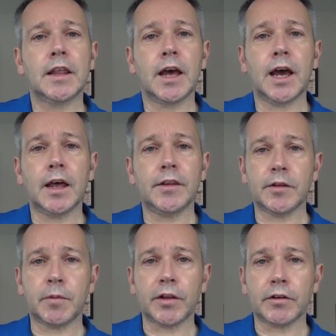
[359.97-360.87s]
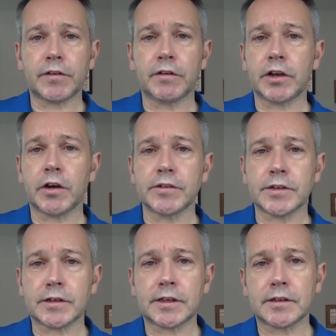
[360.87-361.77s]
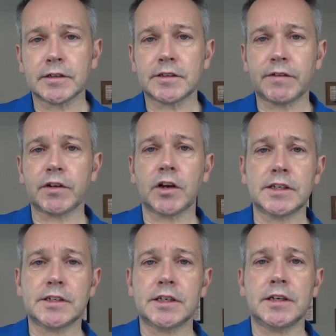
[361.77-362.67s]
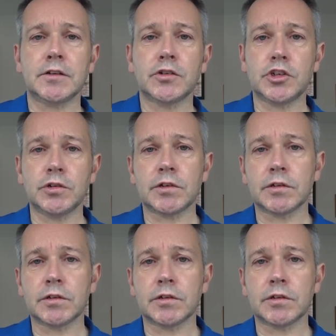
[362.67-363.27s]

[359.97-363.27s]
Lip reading: The other bike that I've currently got is a 790 Duke